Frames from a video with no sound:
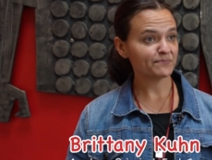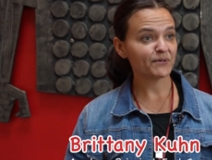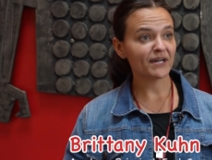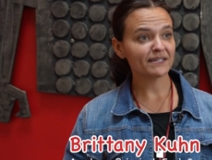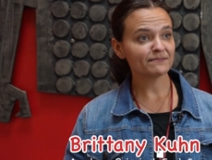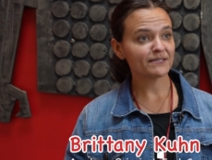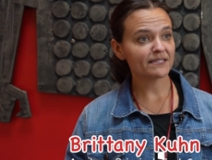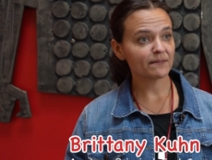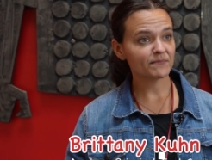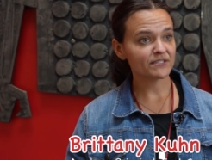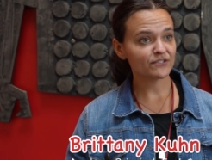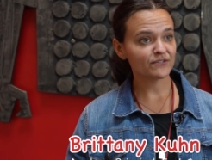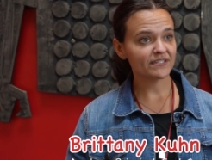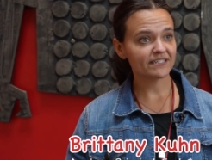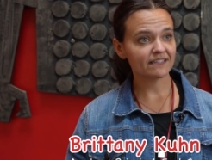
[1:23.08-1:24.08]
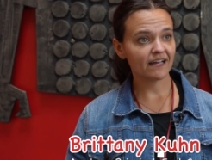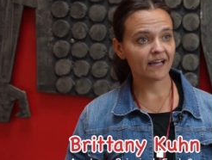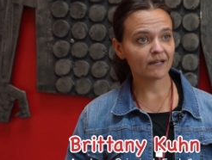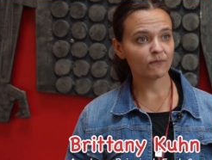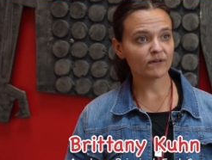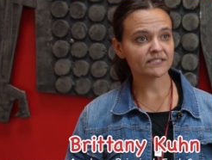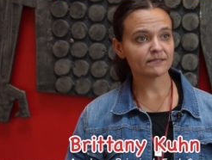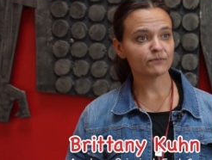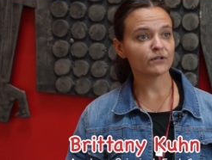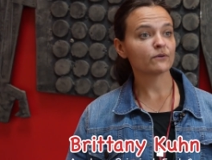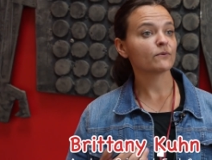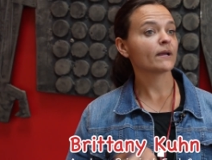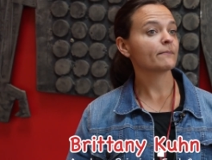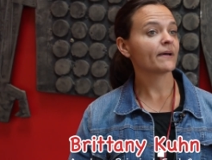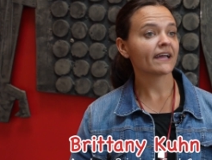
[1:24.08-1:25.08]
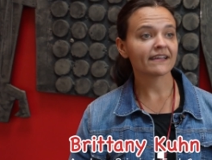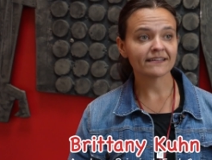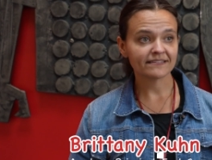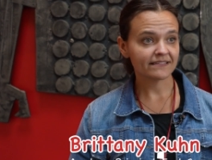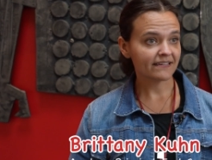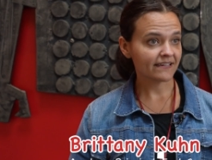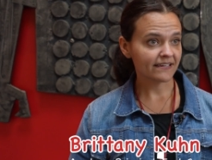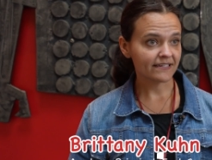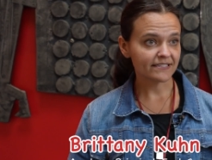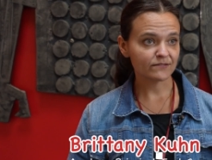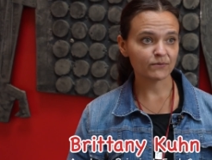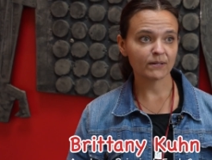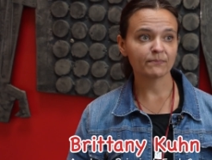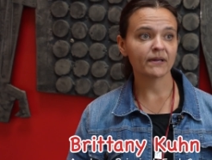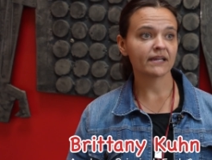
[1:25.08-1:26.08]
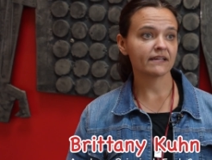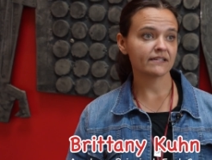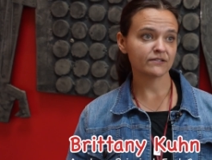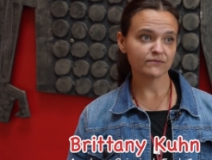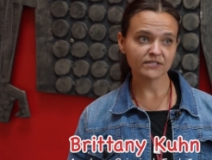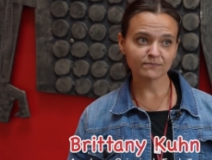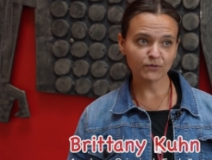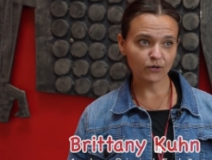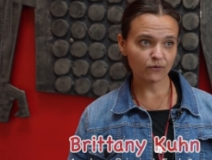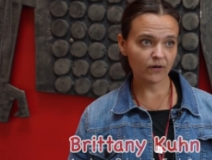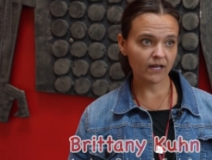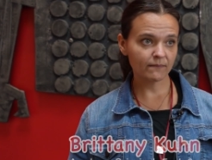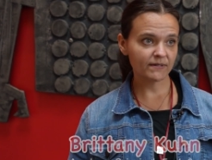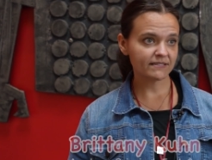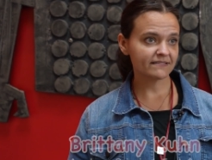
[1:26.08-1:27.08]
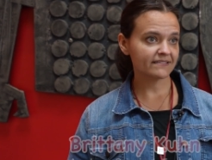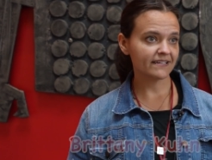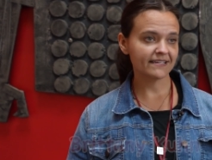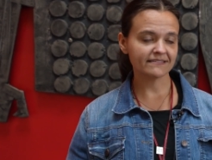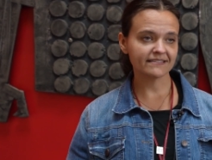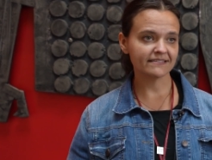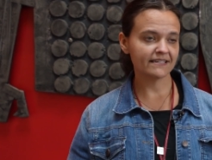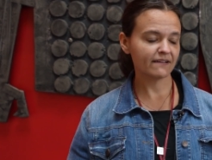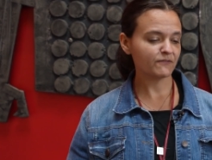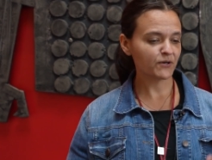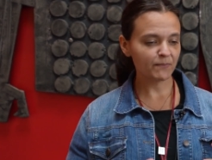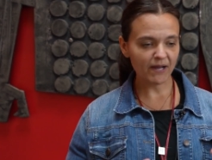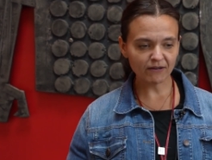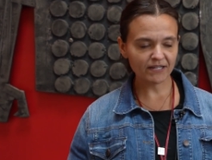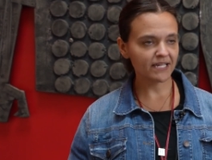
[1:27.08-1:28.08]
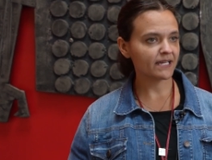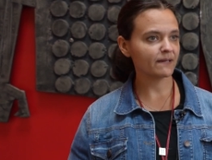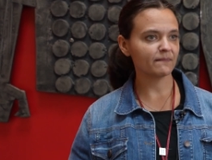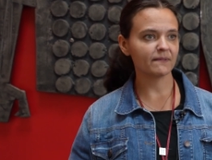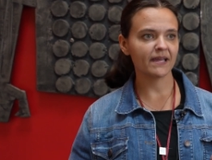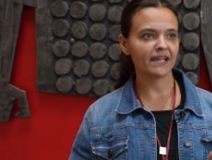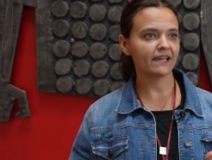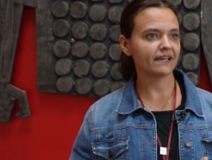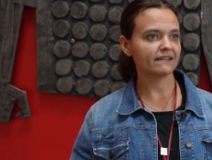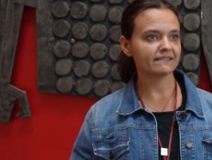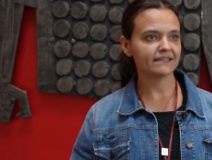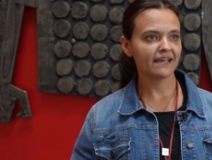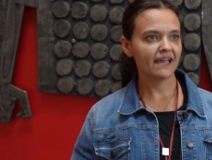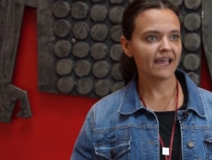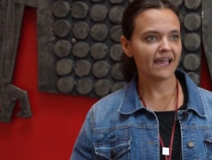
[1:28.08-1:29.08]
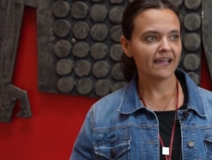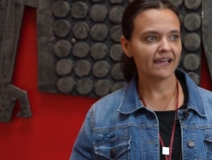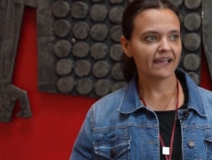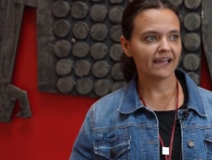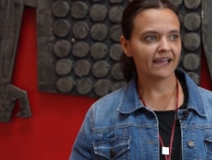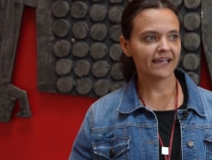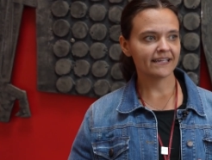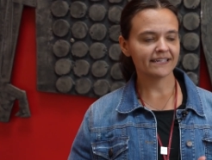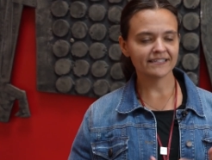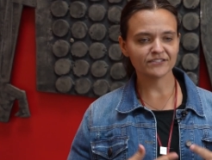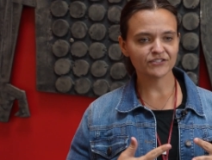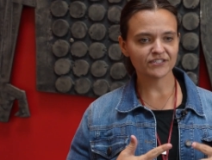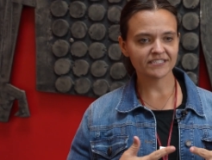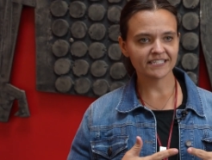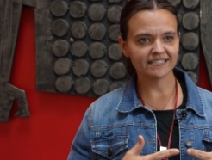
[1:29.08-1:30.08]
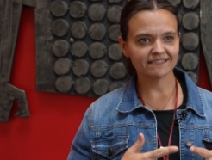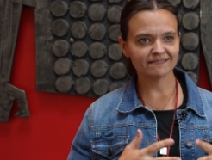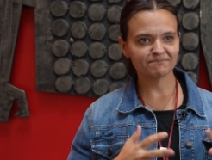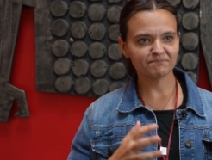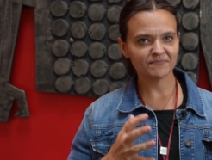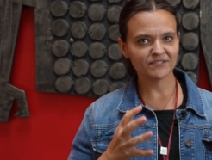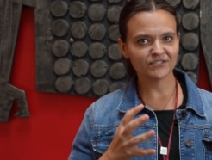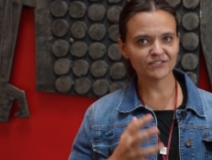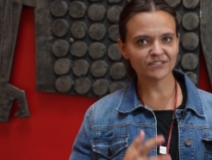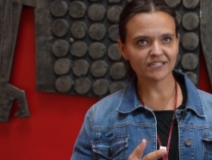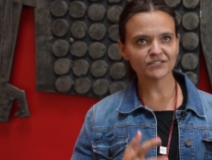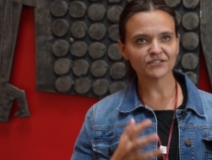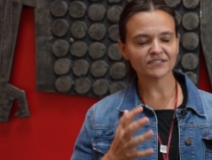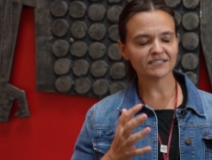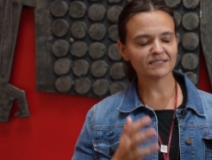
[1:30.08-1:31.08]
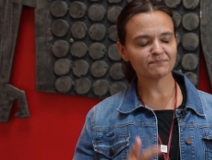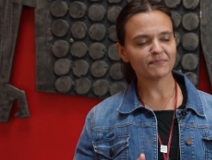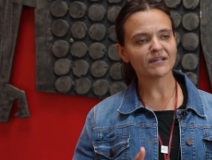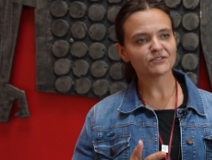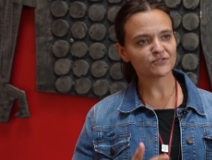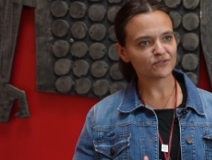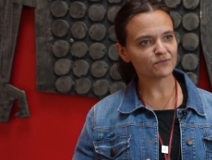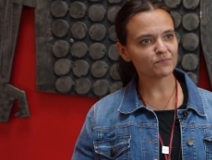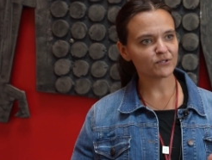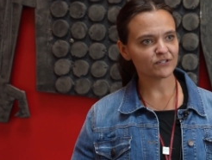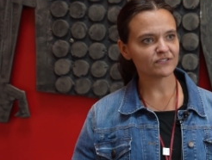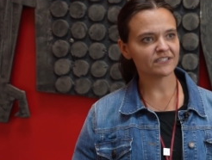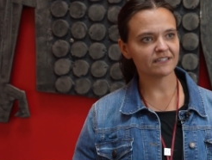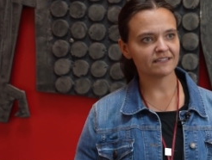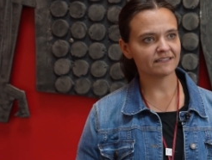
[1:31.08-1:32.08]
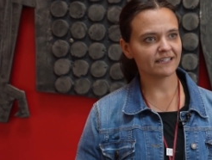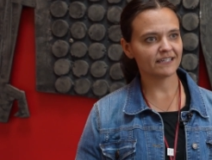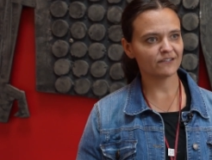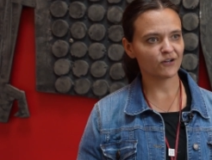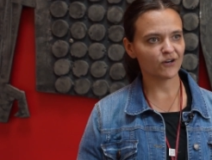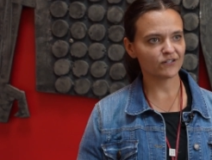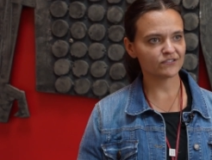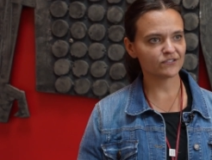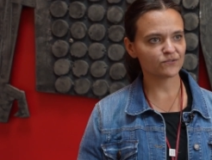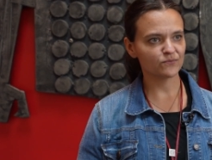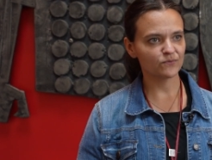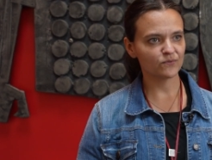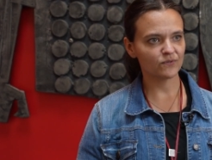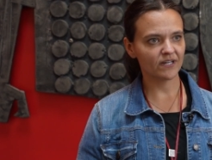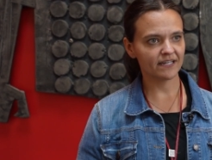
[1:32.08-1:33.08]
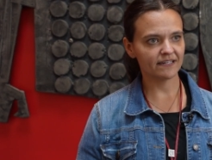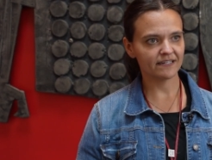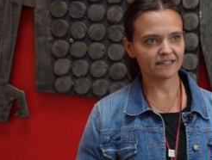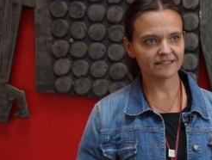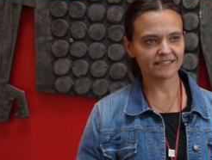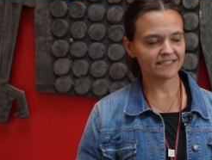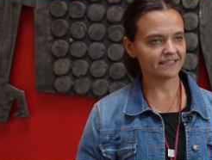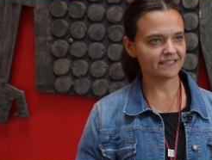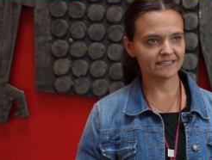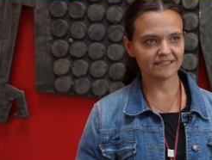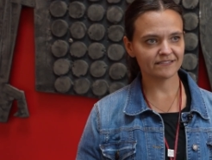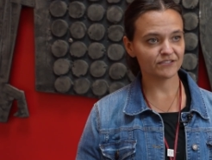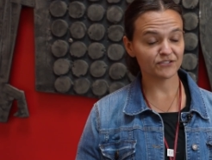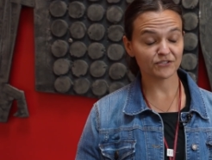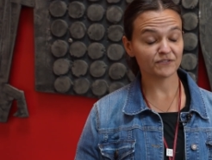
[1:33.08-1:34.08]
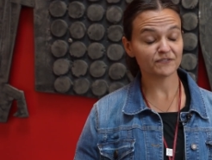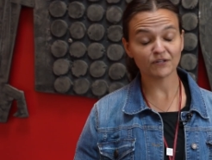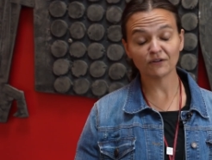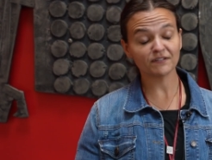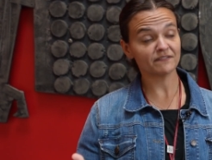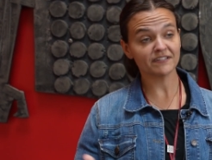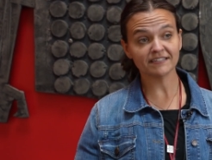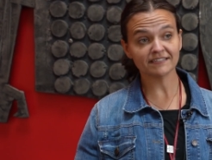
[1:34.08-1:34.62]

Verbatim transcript: surprise me that Mr. Ely wants to put it right back into the kids, right back into his program. It's it's never about him and he's just he's such a special person in our school and he deserves all of